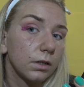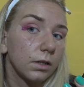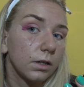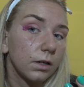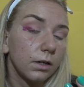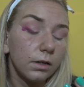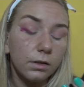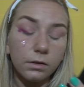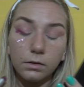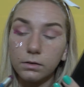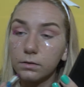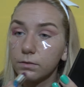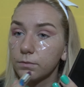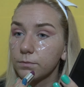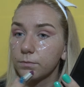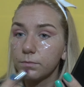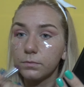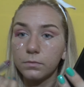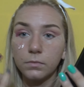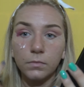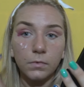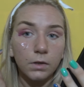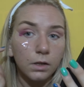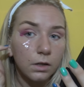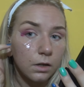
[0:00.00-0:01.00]
that.
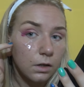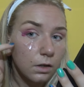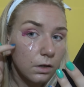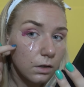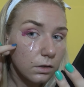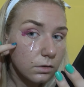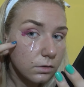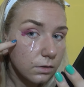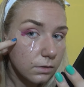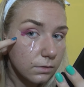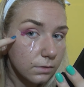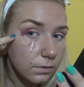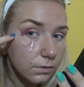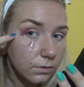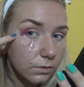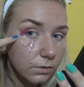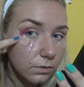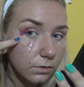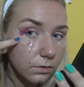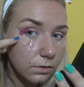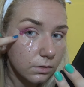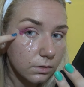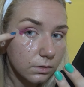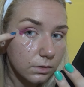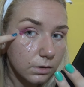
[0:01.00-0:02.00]
This is
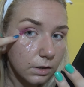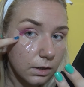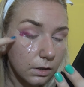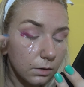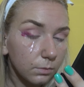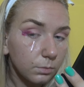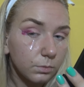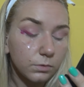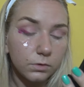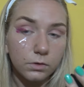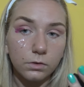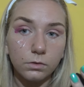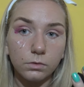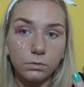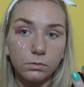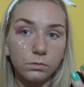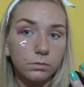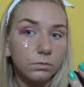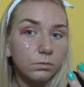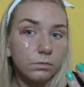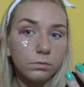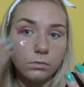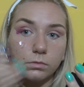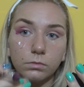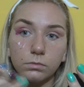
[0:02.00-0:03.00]
on the tape, so
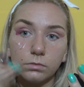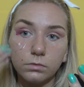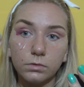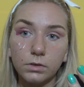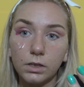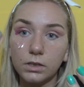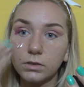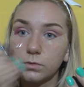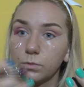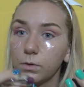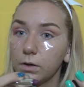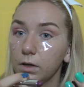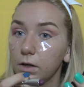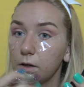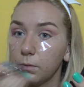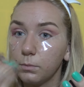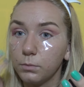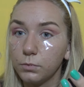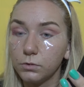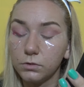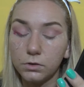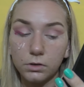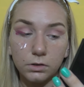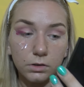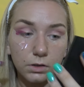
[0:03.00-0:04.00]
that's why I
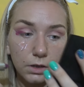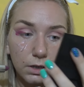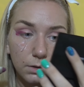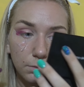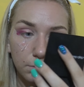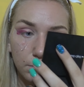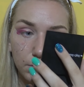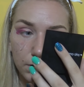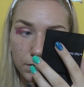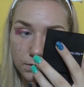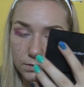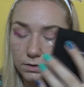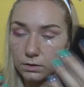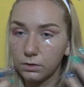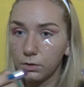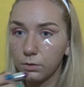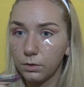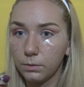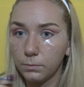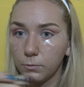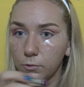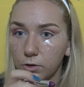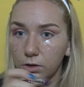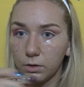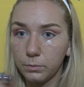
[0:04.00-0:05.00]
put the tape, because I know
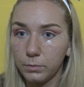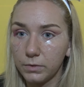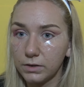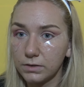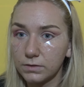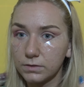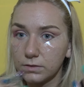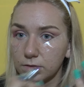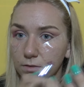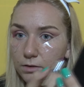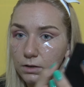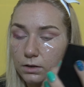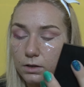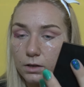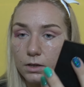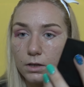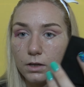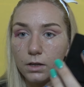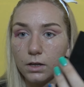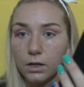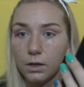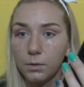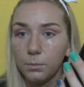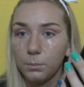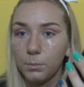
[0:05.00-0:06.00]
I'm gonna mess
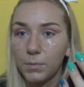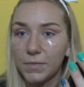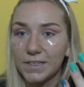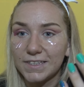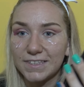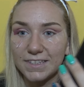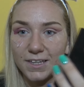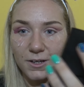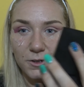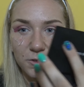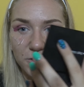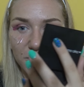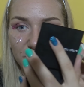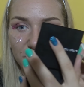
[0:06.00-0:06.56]
out